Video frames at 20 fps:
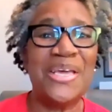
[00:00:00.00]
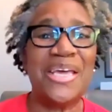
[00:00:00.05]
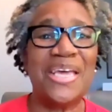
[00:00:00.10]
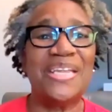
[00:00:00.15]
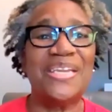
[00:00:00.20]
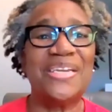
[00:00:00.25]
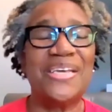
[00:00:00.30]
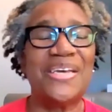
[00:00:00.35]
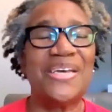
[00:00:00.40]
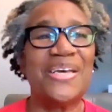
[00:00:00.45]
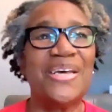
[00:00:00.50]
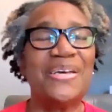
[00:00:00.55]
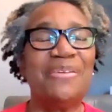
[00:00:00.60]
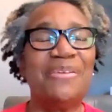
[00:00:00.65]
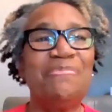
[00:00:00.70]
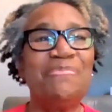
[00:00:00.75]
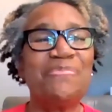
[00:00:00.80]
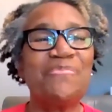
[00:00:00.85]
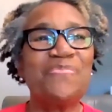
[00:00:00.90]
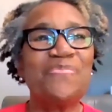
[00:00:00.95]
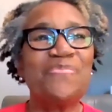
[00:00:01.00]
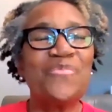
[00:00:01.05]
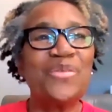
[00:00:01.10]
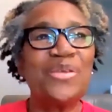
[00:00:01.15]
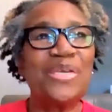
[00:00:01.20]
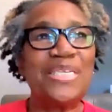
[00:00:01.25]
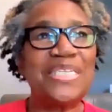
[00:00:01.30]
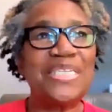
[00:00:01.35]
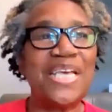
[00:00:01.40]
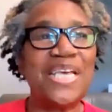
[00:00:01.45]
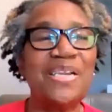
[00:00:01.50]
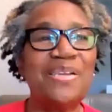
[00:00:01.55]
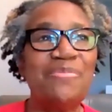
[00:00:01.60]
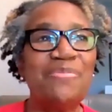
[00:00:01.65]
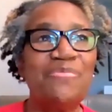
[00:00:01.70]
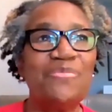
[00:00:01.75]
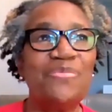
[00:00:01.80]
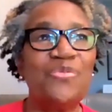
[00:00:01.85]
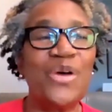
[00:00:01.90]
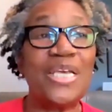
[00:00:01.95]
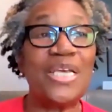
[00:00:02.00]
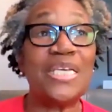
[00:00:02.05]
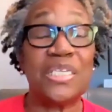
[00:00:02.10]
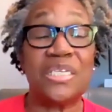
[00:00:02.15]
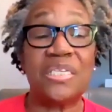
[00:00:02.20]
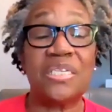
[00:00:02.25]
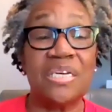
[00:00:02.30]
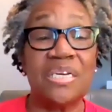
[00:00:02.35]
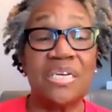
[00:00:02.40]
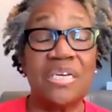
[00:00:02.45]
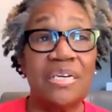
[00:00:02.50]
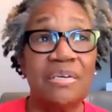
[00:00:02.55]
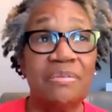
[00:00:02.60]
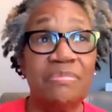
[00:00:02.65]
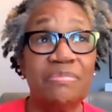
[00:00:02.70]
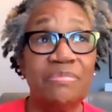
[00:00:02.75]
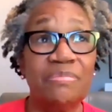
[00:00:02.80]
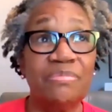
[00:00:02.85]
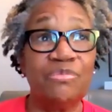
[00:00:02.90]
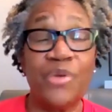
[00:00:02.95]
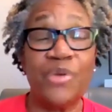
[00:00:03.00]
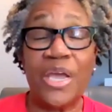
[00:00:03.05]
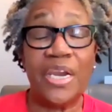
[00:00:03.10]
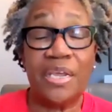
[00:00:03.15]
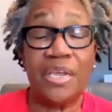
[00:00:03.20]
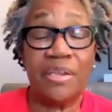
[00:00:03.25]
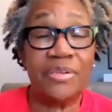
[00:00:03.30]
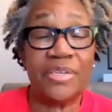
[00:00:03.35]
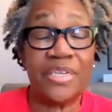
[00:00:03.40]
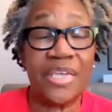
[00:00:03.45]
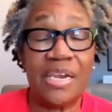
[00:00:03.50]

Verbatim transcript: And uh, Salem West uh, read it.